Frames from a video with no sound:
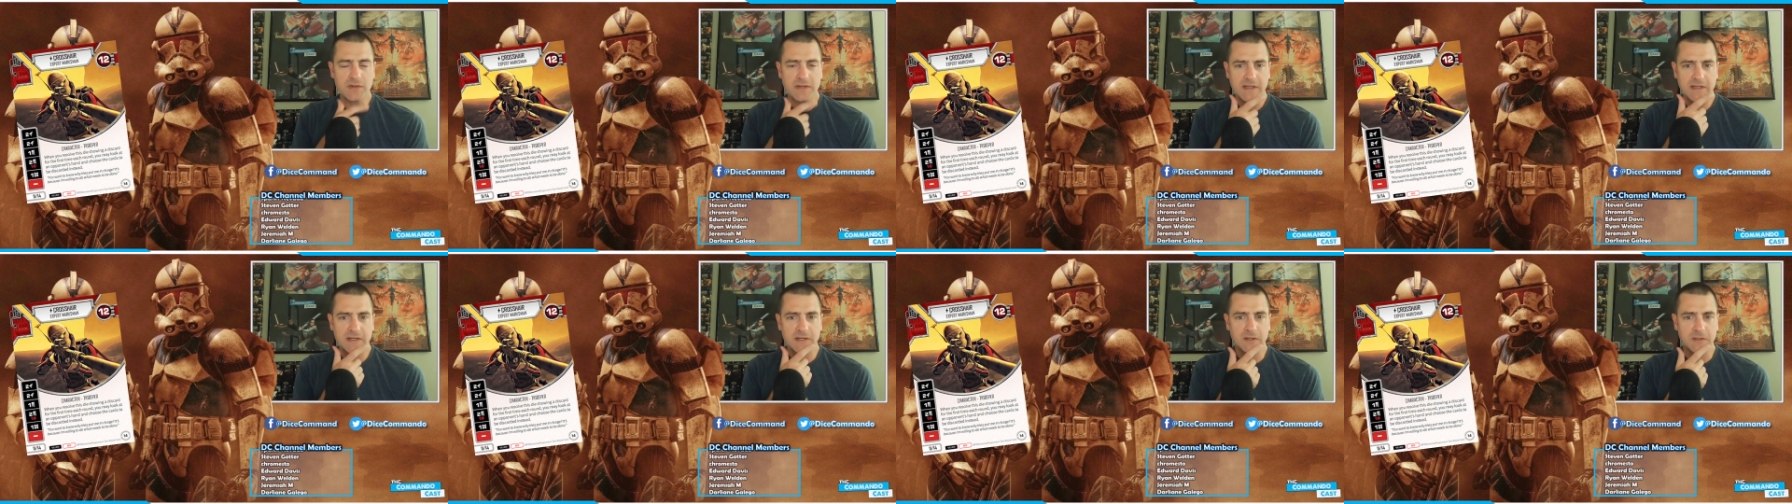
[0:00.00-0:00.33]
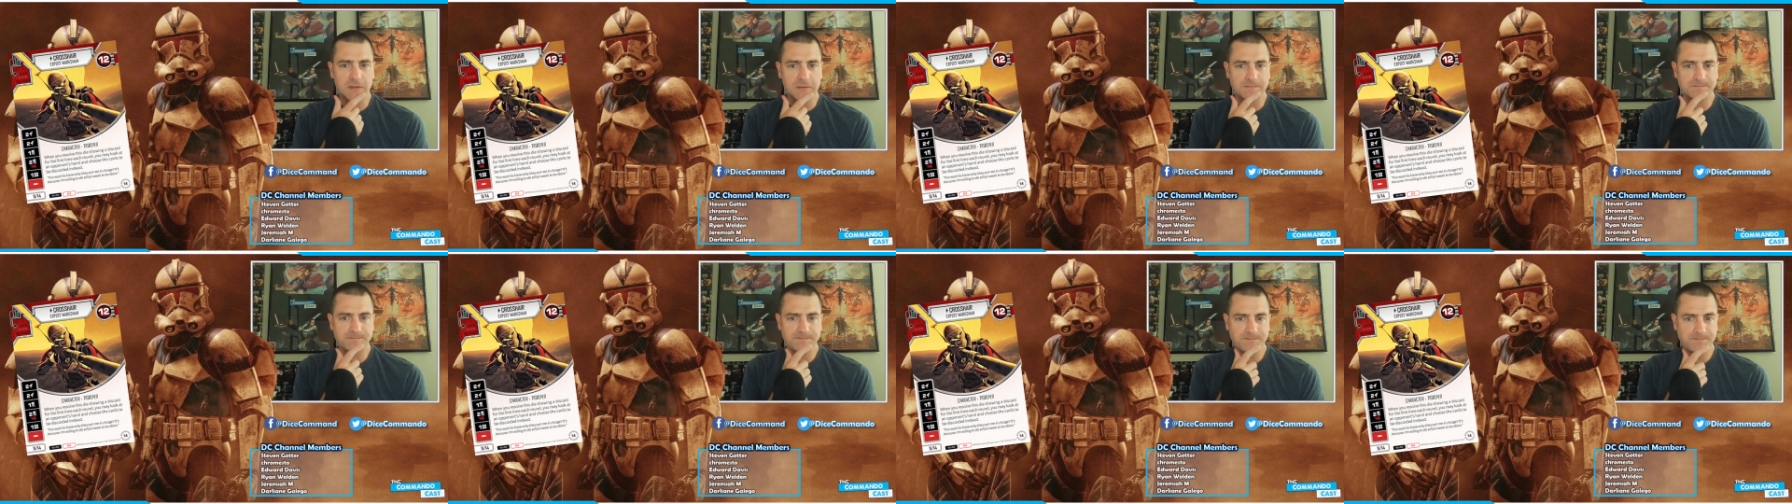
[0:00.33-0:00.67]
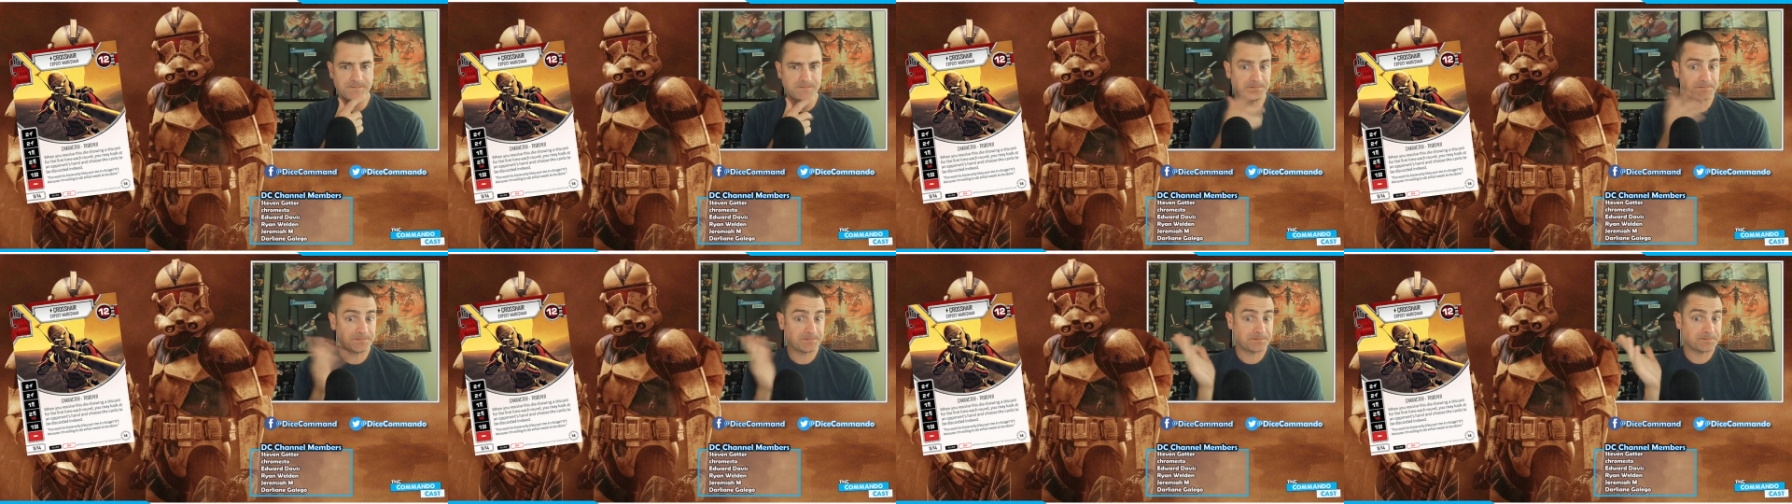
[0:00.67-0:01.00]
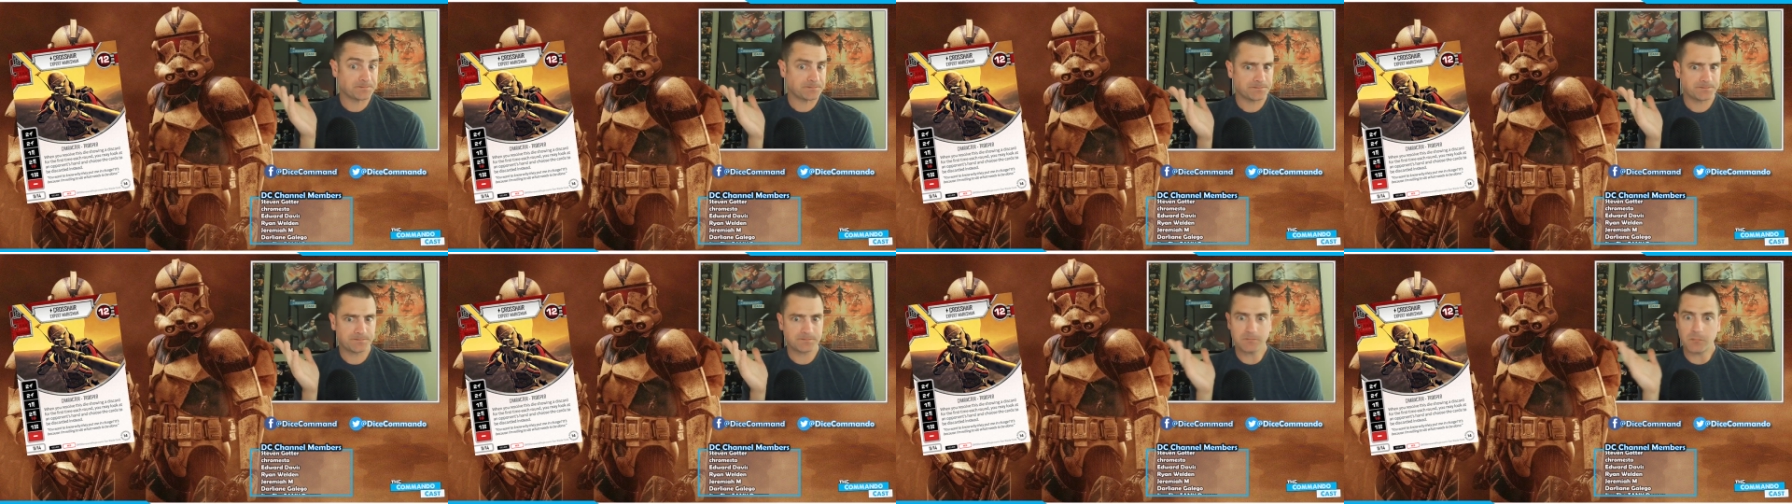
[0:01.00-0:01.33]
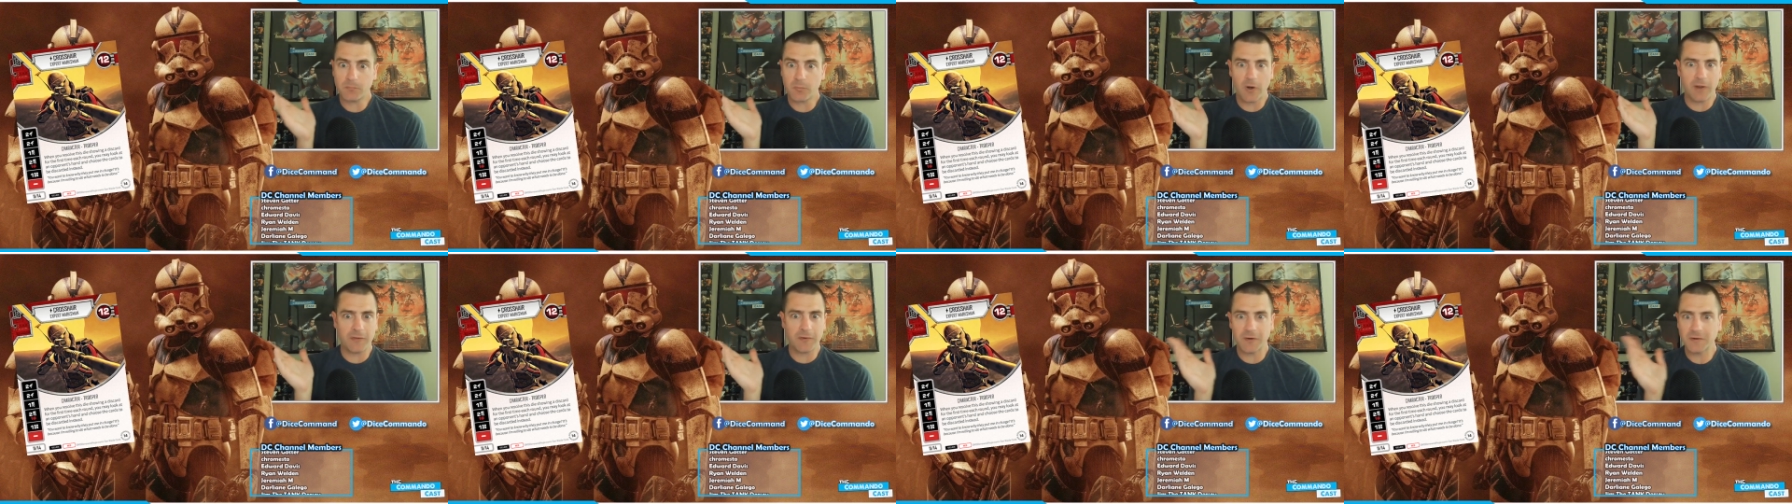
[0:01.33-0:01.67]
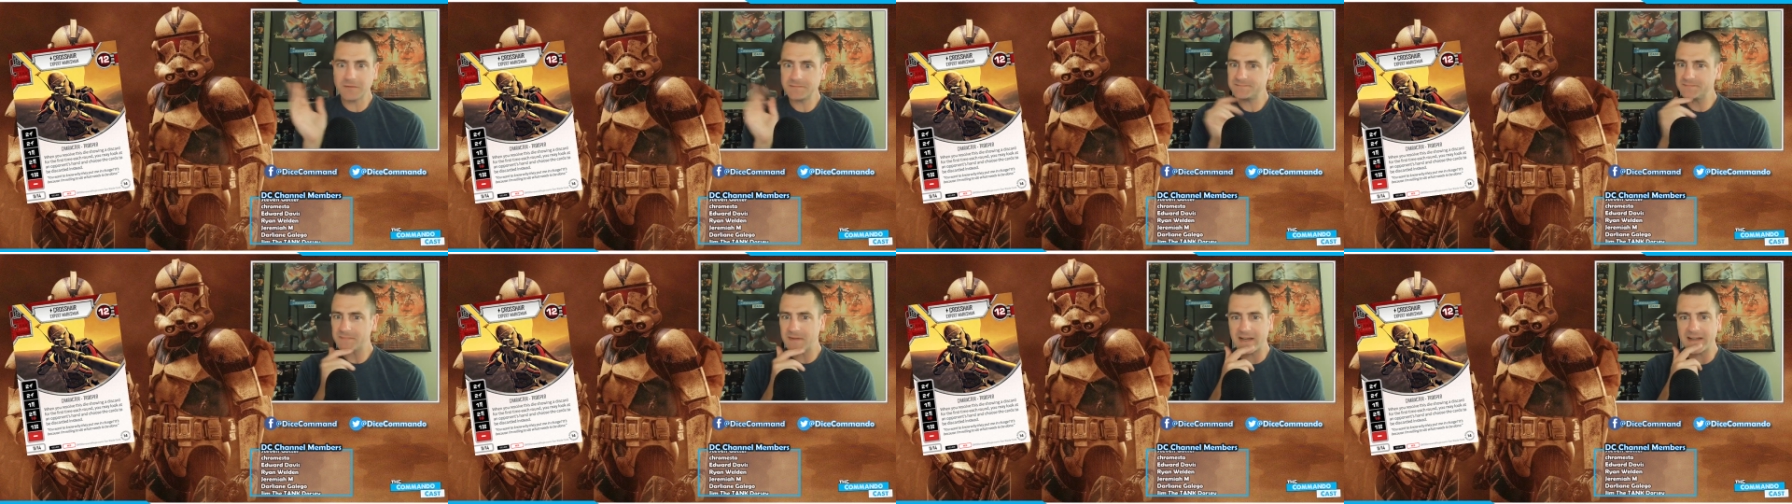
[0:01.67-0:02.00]
kill
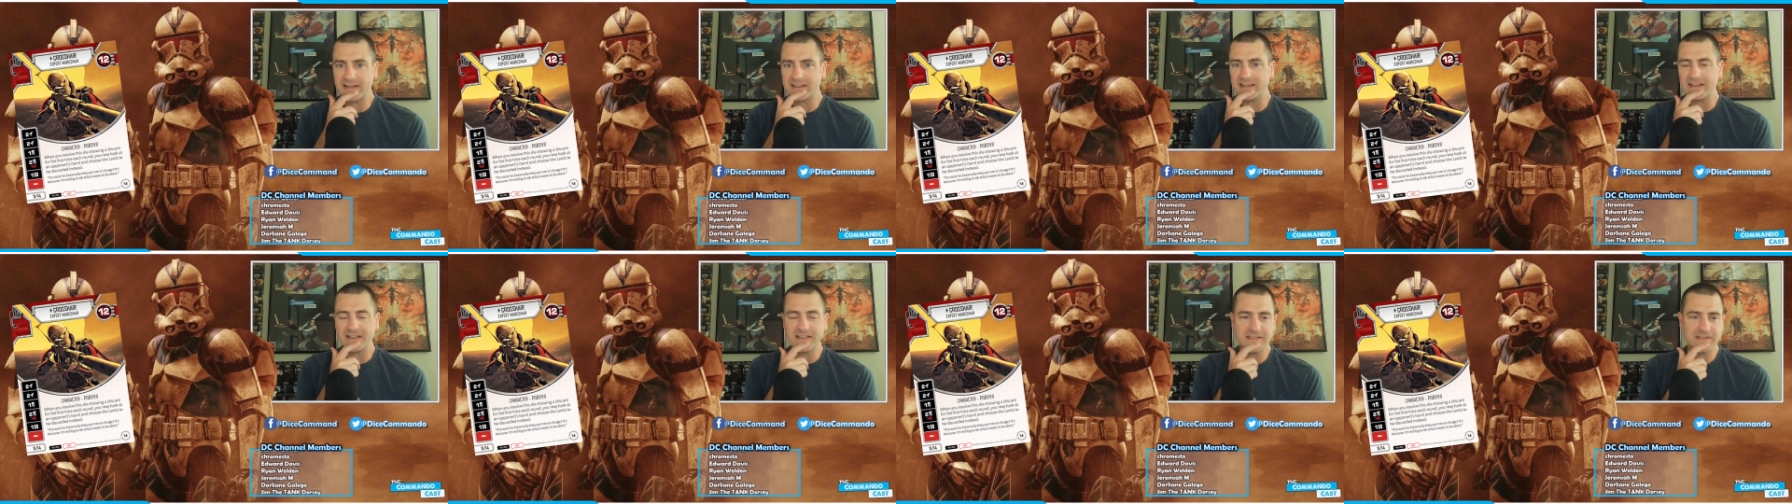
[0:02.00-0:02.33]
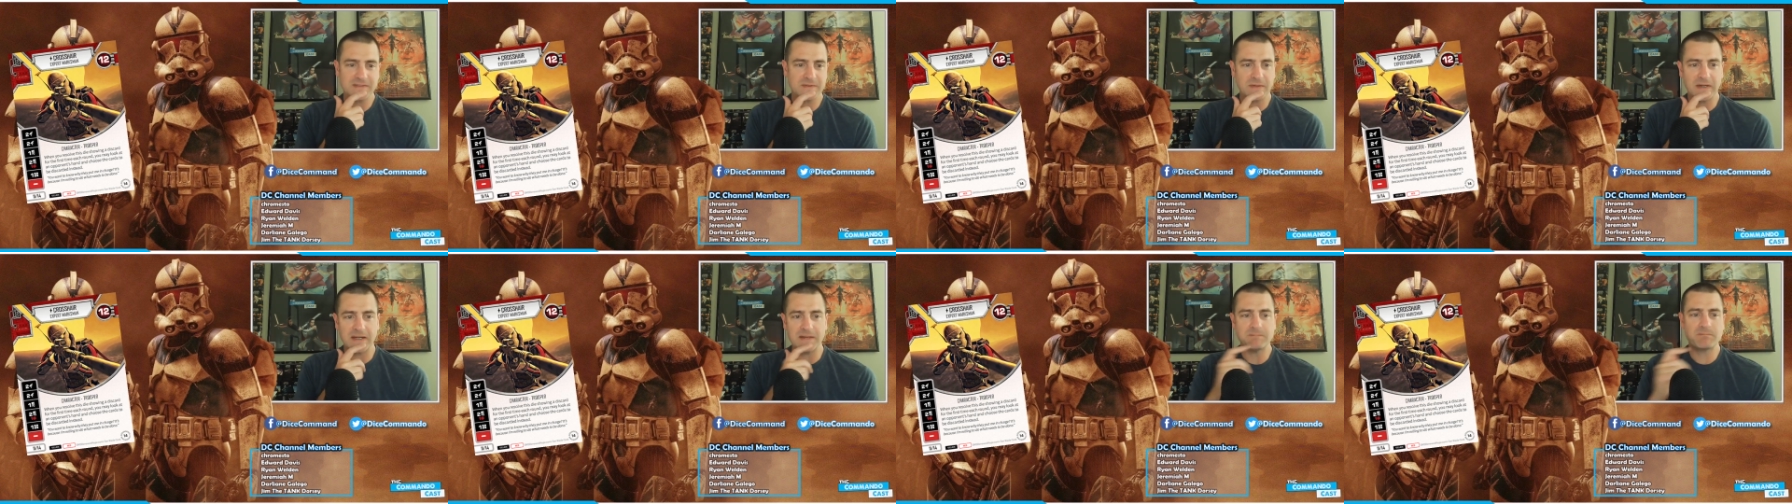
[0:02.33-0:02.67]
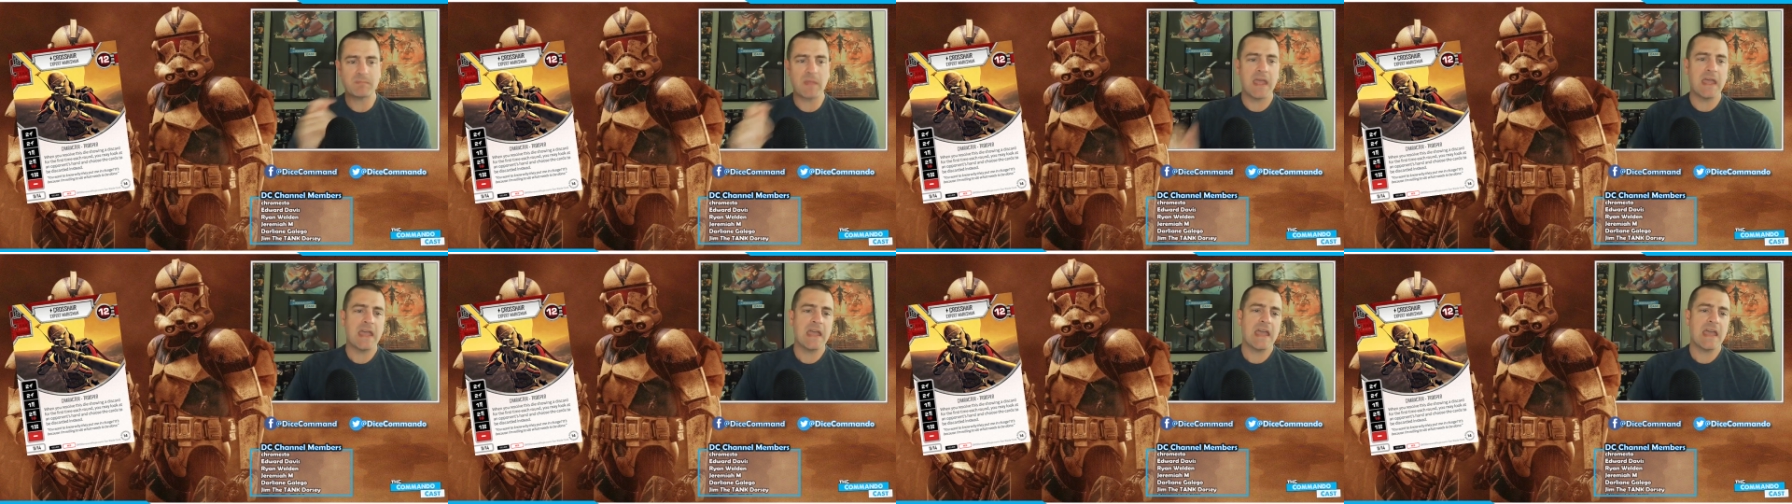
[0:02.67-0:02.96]
brother, I guess, right?